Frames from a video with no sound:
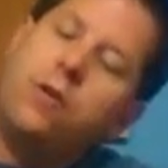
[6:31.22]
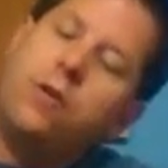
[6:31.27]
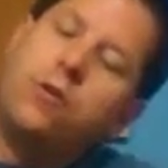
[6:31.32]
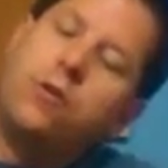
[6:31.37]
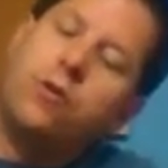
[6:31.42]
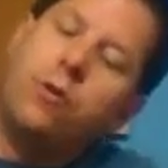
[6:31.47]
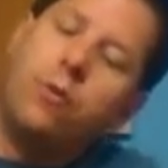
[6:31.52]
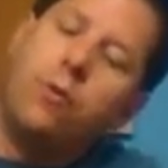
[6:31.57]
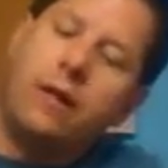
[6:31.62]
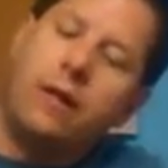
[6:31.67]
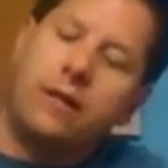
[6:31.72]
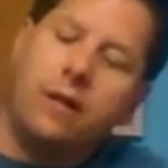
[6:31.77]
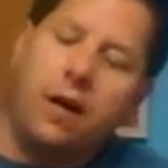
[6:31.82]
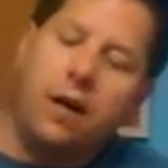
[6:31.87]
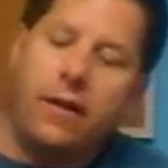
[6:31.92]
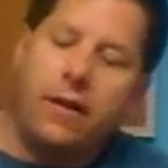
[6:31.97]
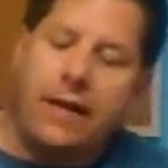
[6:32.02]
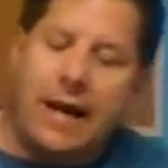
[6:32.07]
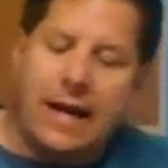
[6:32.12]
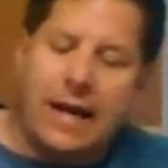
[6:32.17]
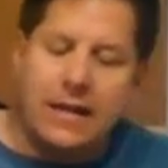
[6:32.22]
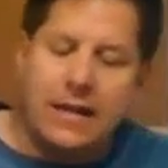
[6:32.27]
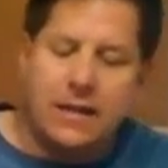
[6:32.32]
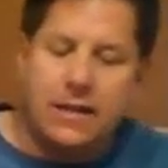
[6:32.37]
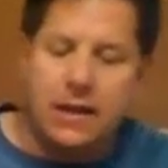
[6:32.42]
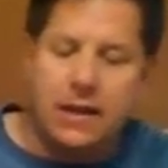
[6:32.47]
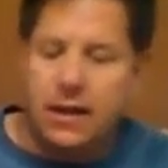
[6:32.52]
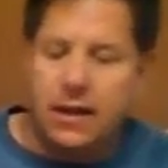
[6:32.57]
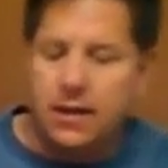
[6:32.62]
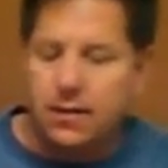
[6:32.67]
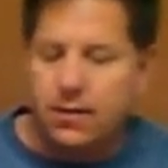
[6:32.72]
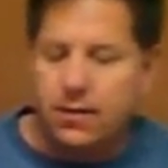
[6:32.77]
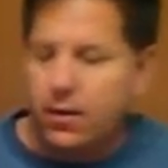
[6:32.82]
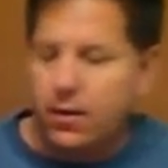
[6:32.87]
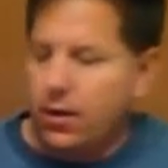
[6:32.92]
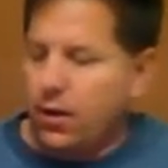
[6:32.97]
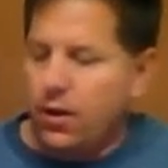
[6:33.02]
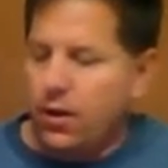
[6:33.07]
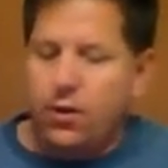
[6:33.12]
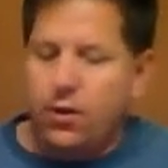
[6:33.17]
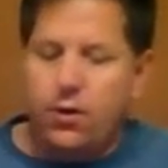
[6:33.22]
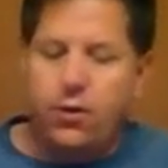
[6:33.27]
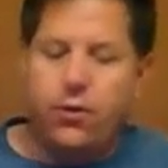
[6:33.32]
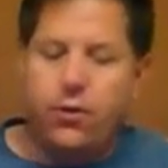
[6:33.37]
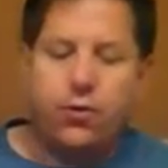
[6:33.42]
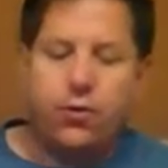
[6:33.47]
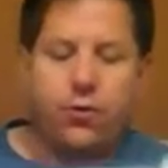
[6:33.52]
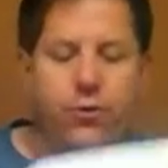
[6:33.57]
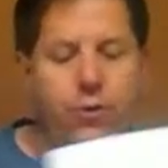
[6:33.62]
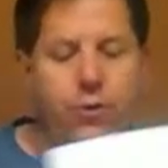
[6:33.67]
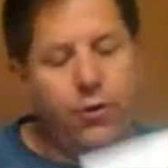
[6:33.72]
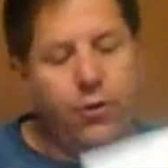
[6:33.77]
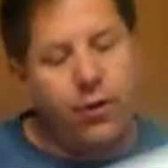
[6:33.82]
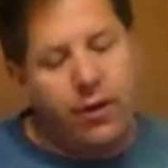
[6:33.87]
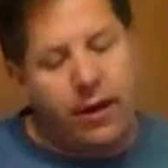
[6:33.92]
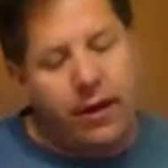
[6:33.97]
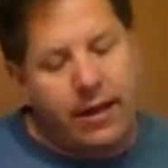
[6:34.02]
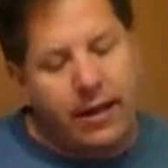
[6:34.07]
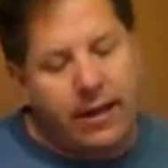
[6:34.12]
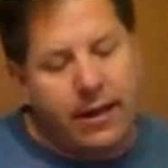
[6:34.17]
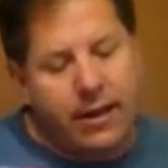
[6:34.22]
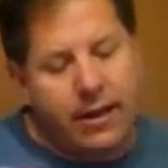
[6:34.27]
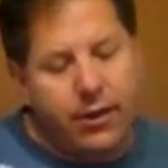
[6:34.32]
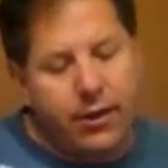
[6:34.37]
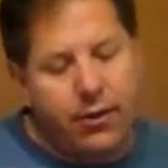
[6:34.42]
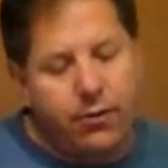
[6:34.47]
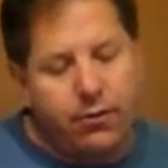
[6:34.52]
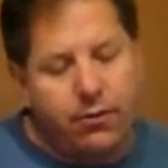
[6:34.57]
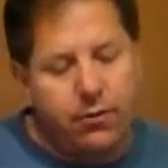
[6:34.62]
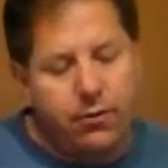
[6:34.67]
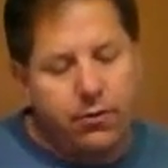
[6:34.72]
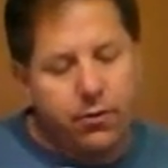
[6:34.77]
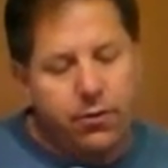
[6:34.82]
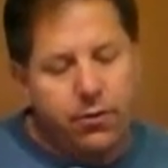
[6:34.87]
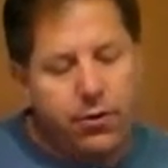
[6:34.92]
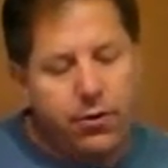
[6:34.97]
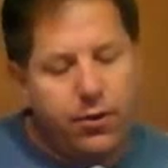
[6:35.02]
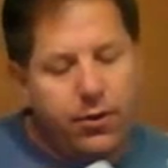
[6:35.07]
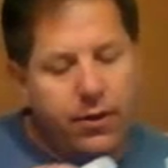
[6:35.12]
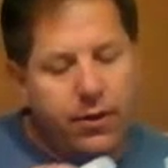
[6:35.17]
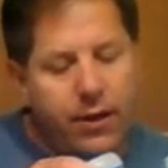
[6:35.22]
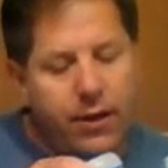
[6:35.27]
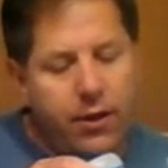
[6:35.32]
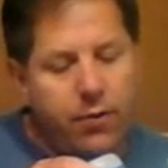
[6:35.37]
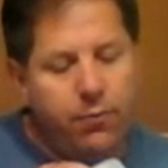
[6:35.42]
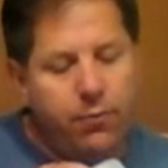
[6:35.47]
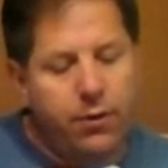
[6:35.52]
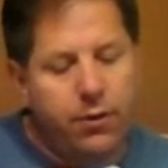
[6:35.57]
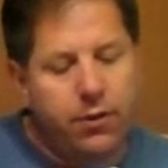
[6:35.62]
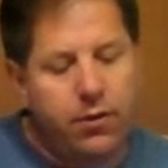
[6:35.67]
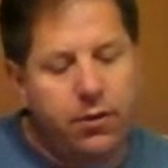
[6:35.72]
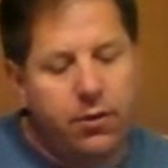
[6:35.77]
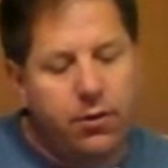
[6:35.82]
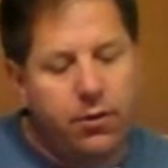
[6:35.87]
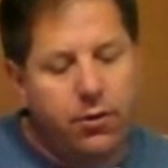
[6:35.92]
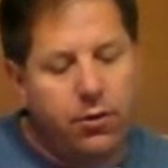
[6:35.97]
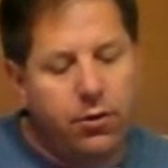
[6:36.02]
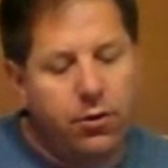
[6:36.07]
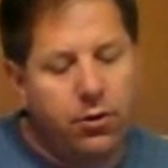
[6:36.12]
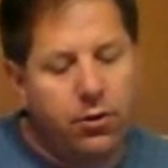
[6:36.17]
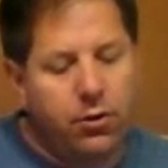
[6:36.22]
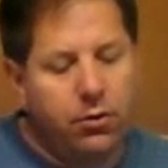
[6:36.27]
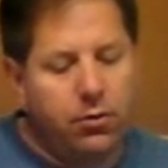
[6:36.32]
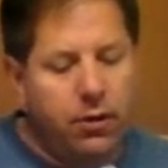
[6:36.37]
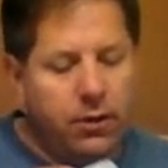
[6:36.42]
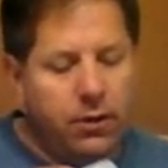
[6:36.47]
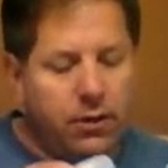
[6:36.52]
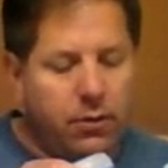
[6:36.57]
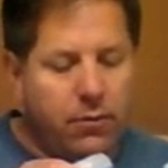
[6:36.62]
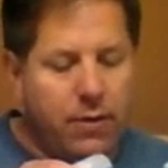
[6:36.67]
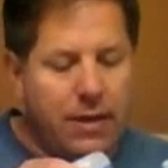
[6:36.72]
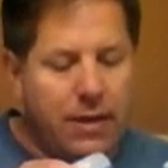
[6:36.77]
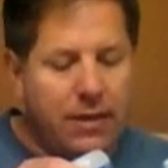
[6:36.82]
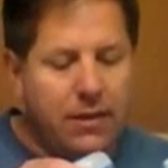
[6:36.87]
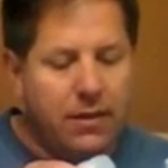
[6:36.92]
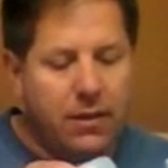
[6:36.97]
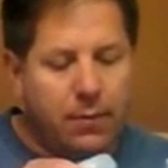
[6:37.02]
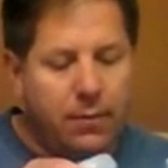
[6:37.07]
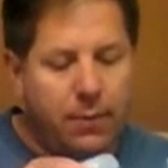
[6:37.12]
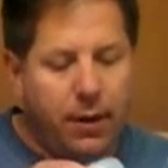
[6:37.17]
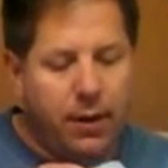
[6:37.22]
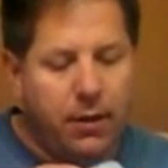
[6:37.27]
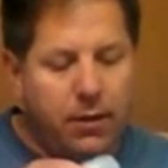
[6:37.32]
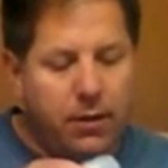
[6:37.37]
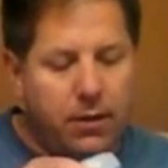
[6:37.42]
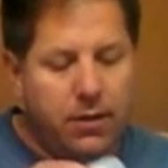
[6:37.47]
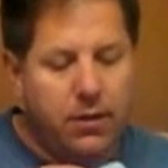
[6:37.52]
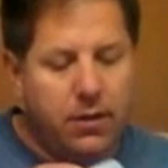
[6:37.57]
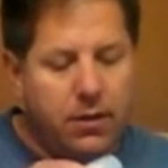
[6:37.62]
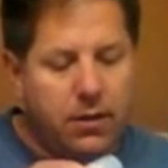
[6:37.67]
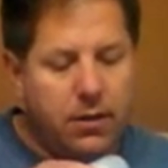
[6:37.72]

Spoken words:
So once all that is done, so you continue, then you put the glue on the rest of the parts.